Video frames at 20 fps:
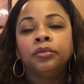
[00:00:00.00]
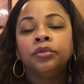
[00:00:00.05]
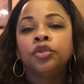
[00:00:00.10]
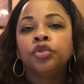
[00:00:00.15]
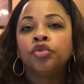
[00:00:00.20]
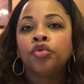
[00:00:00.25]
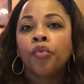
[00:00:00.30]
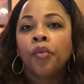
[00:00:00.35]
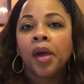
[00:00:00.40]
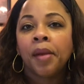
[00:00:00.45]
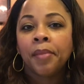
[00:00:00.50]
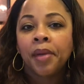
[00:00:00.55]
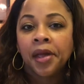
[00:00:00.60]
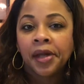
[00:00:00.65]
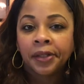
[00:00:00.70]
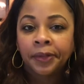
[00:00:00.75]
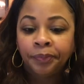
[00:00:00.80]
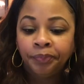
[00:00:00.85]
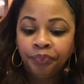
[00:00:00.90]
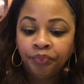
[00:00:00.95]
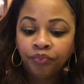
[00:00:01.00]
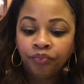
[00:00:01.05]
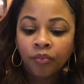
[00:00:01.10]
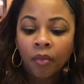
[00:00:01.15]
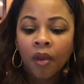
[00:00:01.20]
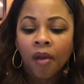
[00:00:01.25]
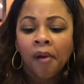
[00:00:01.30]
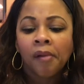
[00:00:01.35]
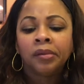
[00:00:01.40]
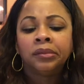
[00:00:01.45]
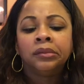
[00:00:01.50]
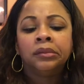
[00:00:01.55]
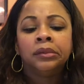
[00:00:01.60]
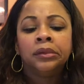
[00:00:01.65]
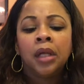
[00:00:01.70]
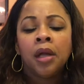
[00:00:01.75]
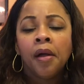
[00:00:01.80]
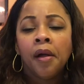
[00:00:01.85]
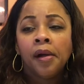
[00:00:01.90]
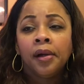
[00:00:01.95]
Swimming.
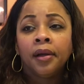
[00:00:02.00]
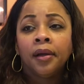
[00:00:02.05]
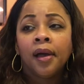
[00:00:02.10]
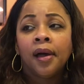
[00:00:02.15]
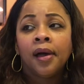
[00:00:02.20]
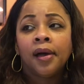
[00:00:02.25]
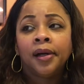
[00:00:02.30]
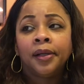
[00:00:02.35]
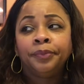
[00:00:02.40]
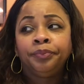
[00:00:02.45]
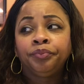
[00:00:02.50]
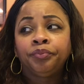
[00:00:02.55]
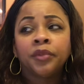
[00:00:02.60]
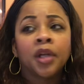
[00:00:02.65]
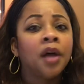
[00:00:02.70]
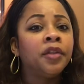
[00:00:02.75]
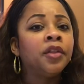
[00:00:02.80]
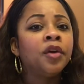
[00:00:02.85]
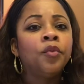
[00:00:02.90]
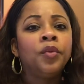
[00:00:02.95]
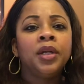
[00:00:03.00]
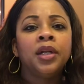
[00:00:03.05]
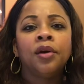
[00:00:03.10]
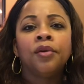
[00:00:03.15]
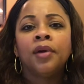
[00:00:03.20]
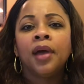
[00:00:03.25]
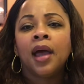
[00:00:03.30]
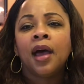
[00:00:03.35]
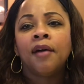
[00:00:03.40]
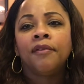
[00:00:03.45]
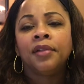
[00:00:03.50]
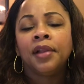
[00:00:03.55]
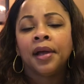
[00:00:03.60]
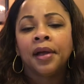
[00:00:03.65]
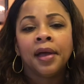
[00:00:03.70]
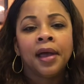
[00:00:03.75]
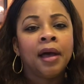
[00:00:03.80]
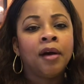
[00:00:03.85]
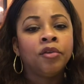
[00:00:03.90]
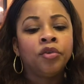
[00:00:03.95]
Although we don't have
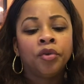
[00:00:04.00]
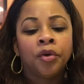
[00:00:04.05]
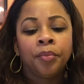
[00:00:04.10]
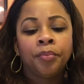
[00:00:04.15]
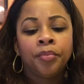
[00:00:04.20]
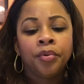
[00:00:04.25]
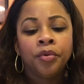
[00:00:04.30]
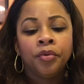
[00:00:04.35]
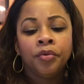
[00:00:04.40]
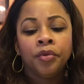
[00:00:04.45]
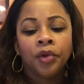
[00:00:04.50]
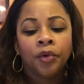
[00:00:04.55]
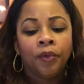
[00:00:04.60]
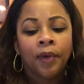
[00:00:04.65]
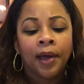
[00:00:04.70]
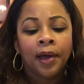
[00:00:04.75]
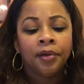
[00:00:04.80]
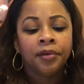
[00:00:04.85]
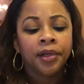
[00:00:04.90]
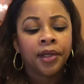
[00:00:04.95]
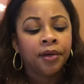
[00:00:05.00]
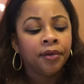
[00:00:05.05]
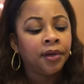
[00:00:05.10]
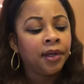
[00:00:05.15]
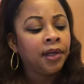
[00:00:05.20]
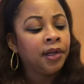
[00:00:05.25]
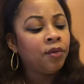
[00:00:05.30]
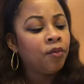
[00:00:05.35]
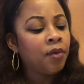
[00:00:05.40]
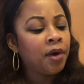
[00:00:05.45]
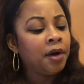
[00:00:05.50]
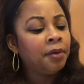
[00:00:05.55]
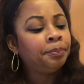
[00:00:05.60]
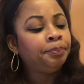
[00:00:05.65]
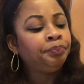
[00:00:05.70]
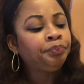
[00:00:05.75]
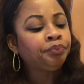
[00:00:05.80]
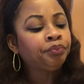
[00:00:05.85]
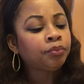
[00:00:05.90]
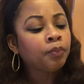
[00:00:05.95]
like an outdoor pool around here anywhere.
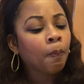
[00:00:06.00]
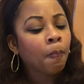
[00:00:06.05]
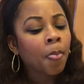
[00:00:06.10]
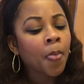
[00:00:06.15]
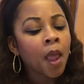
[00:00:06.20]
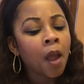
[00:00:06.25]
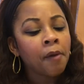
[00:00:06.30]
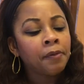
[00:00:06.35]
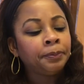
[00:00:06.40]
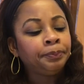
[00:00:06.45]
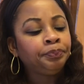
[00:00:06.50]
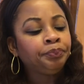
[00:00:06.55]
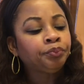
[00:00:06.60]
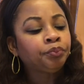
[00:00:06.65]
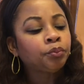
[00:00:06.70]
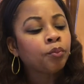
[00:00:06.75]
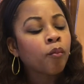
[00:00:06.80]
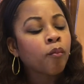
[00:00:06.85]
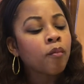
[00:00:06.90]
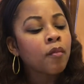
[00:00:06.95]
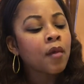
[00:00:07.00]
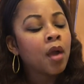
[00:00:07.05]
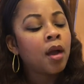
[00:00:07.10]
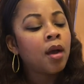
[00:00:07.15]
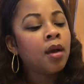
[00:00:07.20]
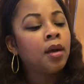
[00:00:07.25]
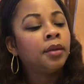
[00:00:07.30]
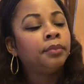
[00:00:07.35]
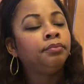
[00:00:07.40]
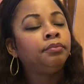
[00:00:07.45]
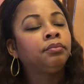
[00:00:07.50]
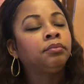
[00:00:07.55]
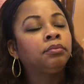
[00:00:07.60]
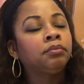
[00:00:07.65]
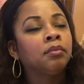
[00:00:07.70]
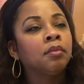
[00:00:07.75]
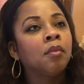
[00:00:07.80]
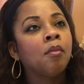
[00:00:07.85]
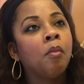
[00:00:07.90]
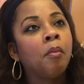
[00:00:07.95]

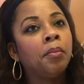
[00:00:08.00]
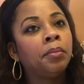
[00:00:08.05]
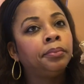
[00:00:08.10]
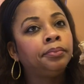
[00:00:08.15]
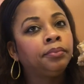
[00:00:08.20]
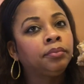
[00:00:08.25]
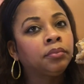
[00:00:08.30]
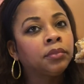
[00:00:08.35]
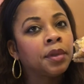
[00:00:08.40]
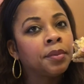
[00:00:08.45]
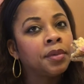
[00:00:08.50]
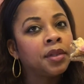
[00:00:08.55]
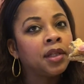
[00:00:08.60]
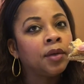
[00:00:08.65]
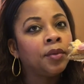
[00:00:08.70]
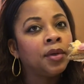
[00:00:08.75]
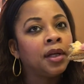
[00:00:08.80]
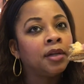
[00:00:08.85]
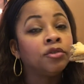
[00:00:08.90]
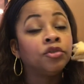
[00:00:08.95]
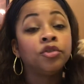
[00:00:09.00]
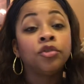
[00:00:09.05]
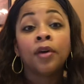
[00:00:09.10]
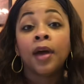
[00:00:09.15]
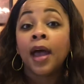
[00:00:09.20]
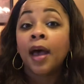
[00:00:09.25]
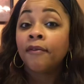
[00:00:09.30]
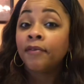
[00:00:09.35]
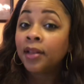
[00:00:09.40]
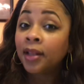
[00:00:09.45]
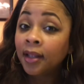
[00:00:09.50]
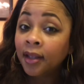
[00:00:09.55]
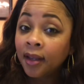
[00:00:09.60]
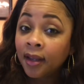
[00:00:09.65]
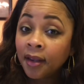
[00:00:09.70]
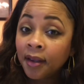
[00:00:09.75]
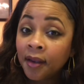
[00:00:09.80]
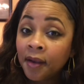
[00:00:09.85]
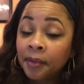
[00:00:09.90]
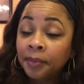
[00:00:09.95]
Let me see what else.
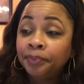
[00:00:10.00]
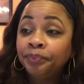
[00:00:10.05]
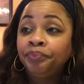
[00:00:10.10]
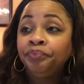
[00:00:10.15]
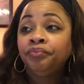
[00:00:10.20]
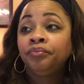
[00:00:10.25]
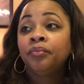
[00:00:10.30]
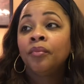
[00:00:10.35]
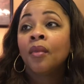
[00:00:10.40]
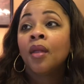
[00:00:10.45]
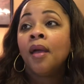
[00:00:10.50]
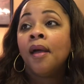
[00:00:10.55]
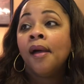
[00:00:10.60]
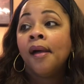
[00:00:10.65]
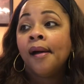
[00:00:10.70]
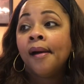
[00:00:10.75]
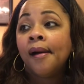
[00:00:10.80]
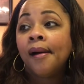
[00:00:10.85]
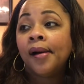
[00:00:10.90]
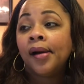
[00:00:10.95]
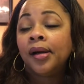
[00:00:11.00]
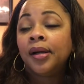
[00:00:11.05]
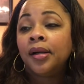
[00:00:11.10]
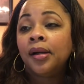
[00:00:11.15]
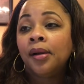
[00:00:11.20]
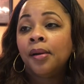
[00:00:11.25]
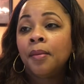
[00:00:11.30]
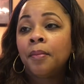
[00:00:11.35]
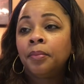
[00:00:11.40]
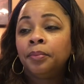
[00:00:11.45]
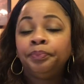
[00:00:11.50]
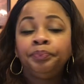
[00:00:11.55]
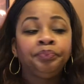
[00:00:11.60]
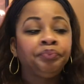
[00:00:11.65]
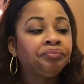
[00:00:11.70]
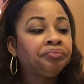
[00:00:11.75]
Traveling. I